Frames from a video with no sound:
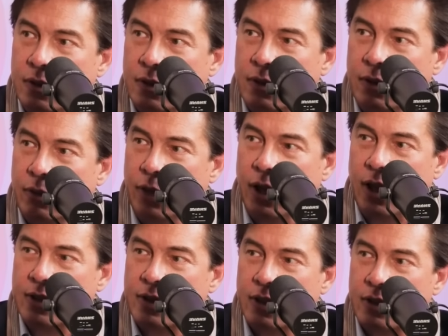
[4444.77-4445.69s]
Mm-hmm. You
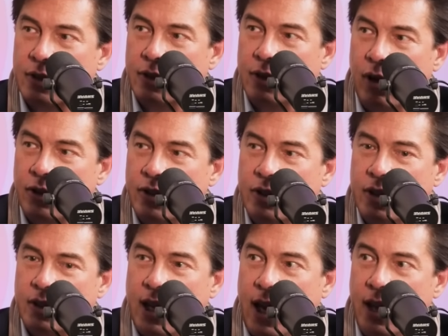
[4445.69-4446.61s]
realize this. Yeah.
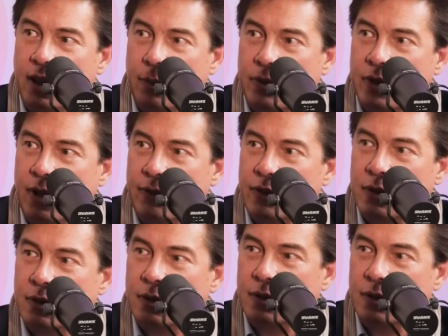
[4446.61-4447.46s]
Narcissists hate themselves.